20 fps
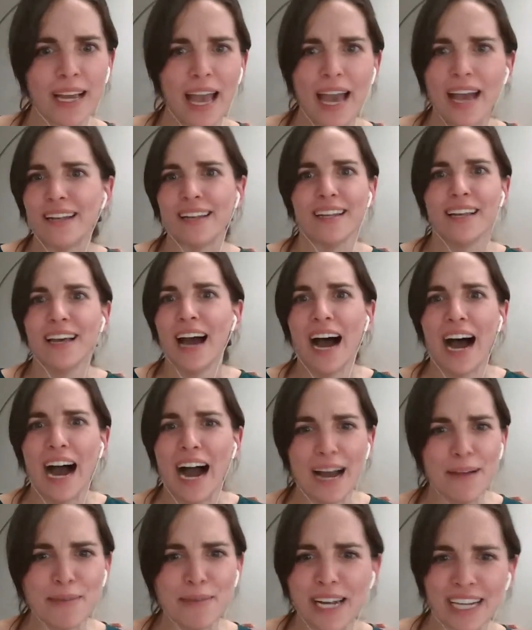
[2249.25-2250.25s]
and
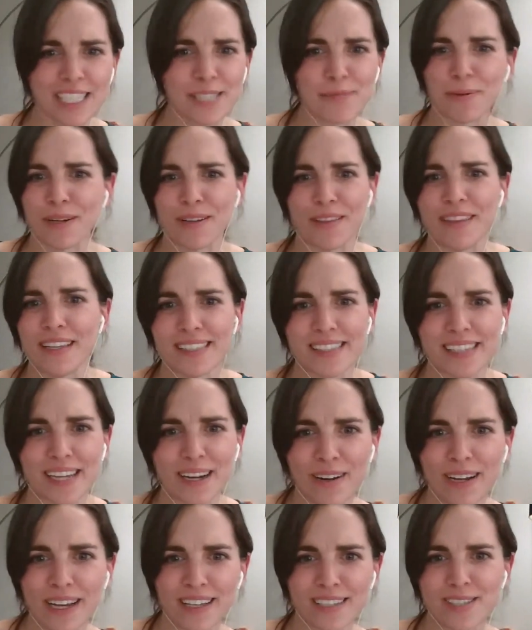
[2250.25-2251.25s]
I'm an expert in this
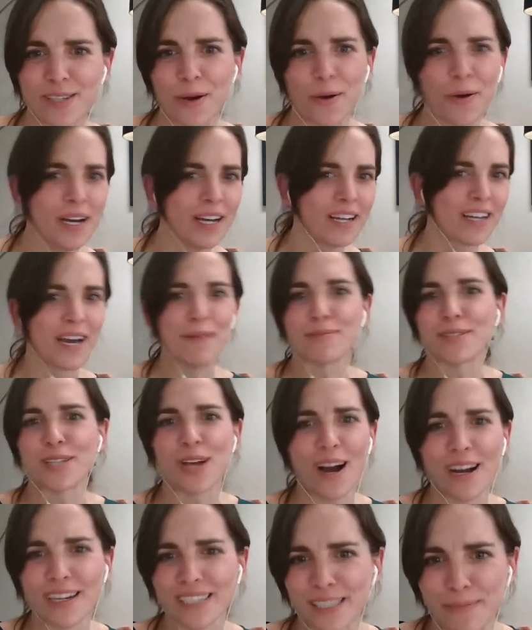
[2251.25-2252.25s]
area, so come
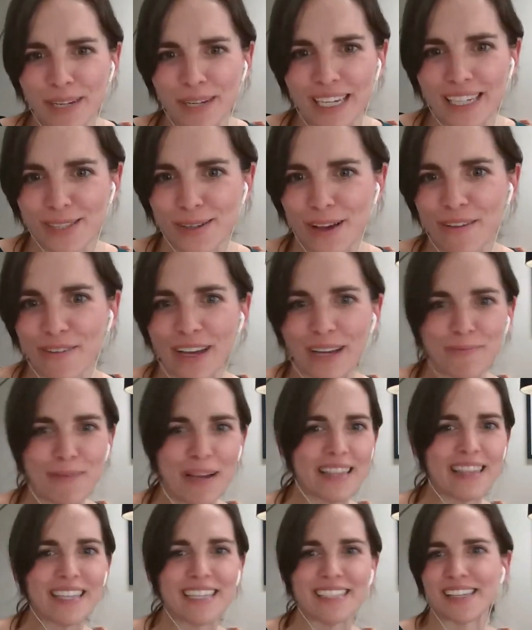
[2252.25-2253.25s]
talk to me. So I've like
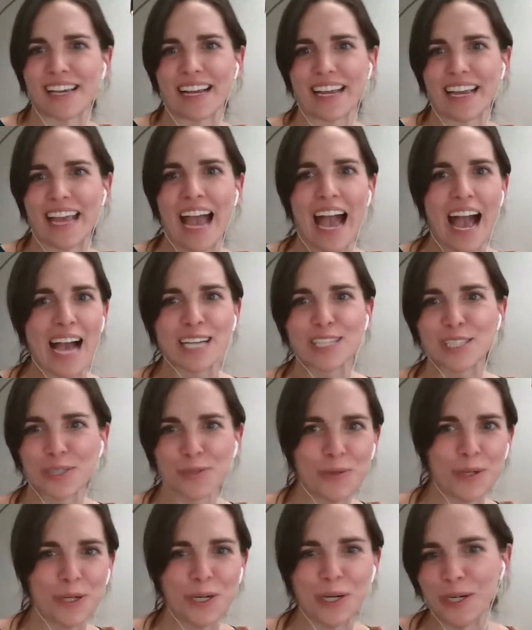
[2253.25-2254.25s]
made these like
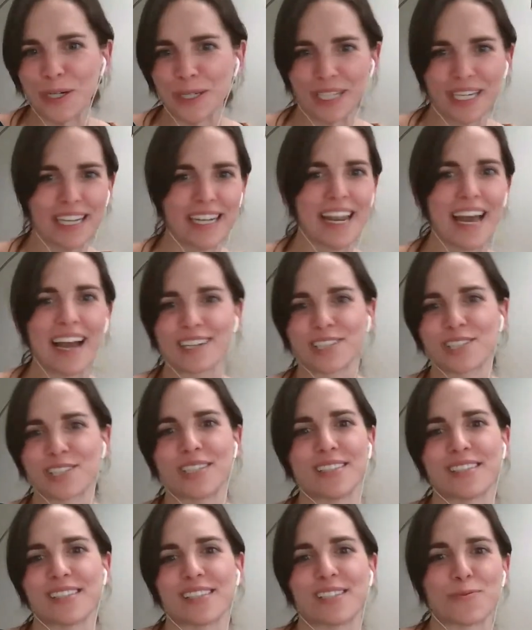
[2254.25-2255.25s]
casual
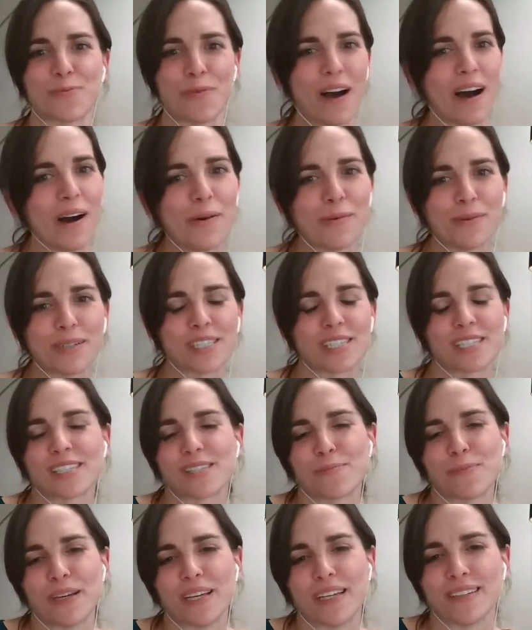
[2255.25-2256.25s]
connections as well, which has
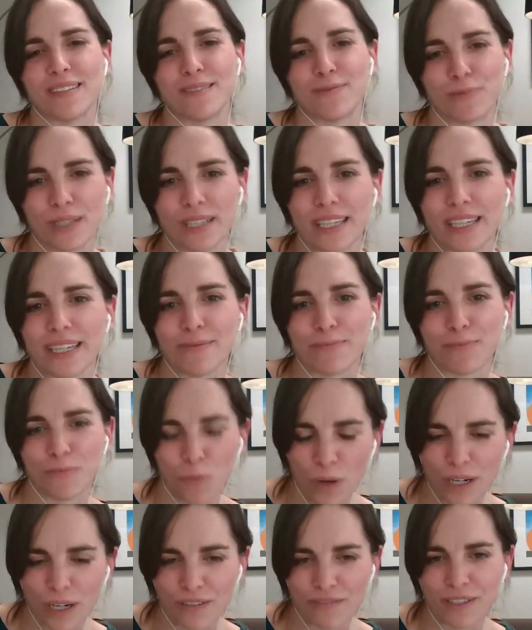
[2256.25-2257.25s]
been really
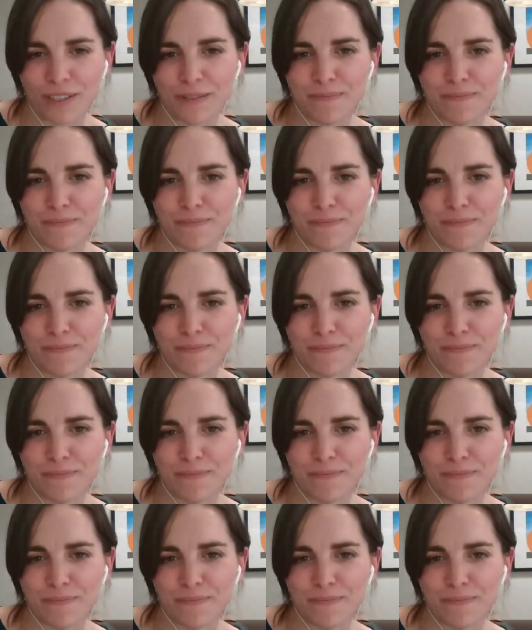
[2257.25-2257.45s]
wonderful.